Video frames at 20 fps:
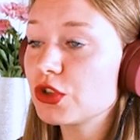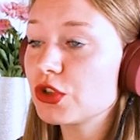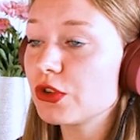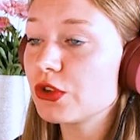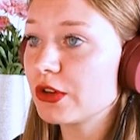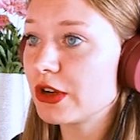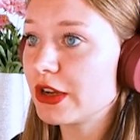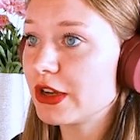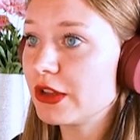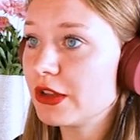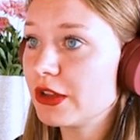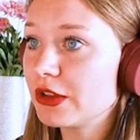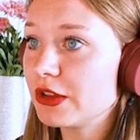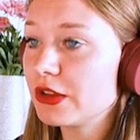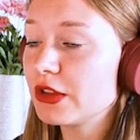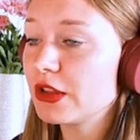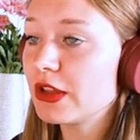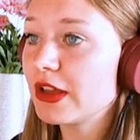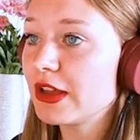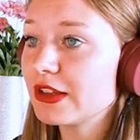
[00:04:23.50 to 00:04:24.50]
U R L here
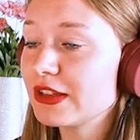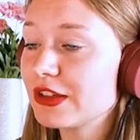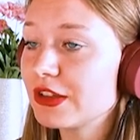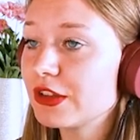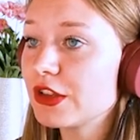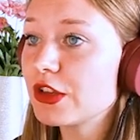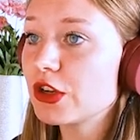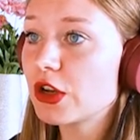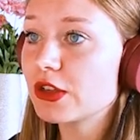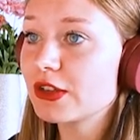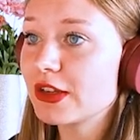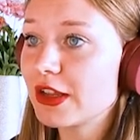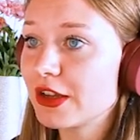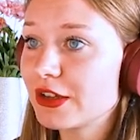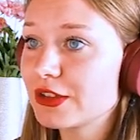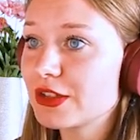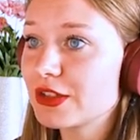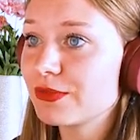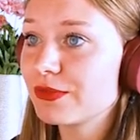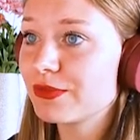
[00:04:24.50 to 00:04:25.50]
and click
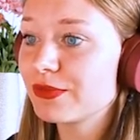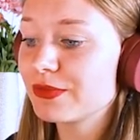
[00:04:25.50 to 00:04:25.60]
connect.